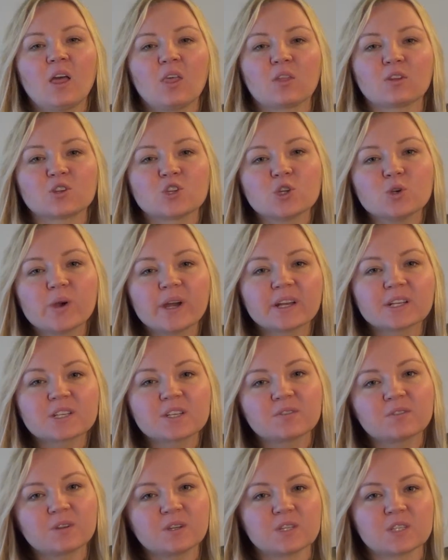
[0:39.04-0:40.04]
The 2
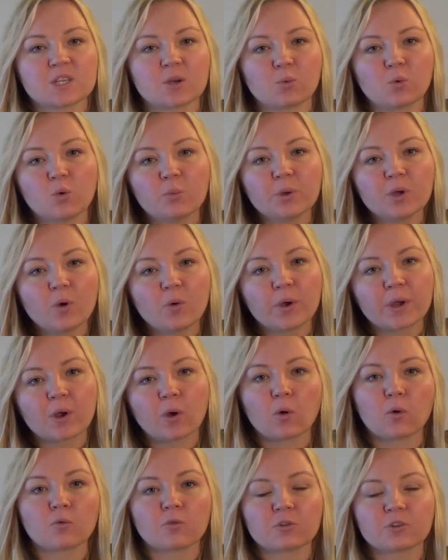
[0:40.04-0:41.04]
activities that we'll be going
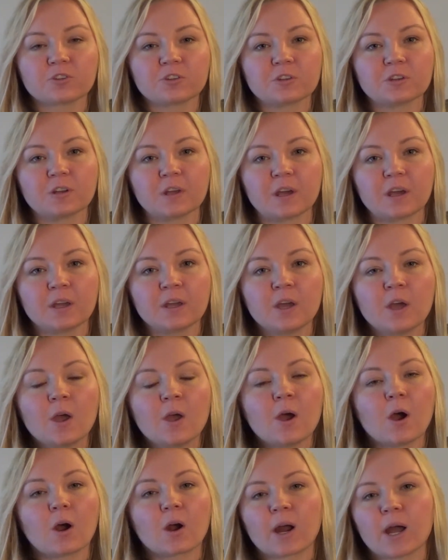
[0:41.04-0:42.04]
over today
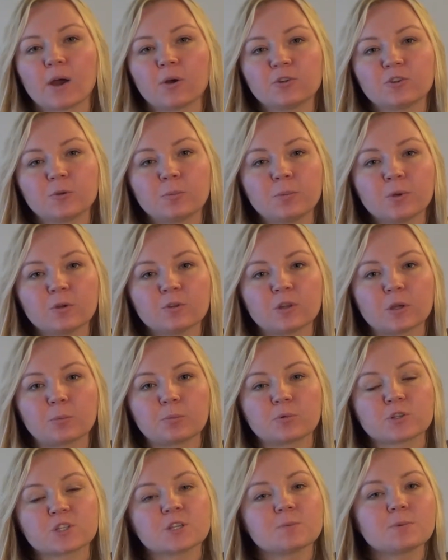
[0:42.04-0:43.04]
are how to build a
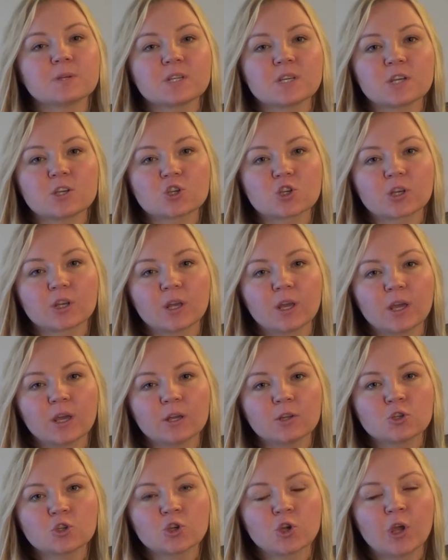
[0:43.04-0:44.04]
precipitation
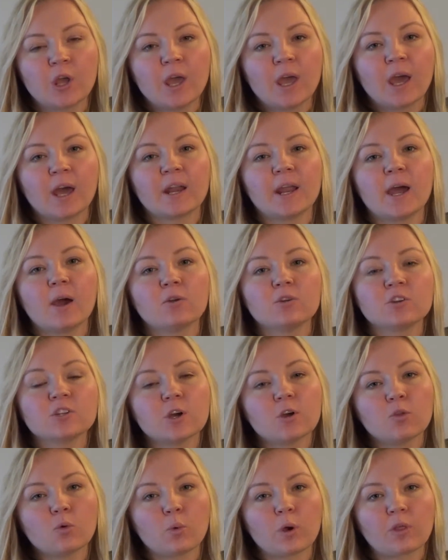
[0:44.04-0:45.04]
gauge and how to
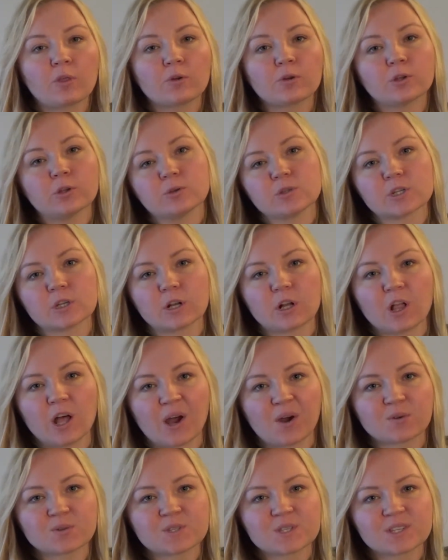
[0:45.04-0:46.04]
tell the weather using
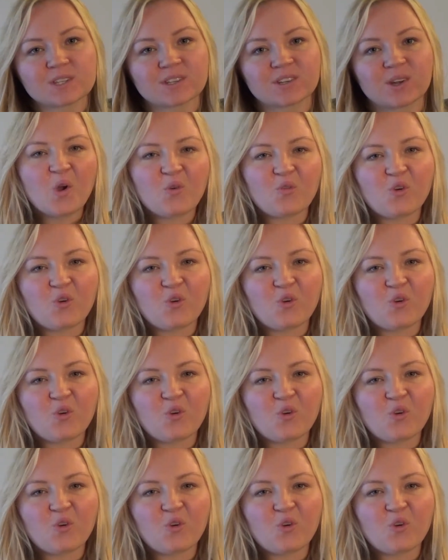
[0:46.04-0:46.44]
clouds.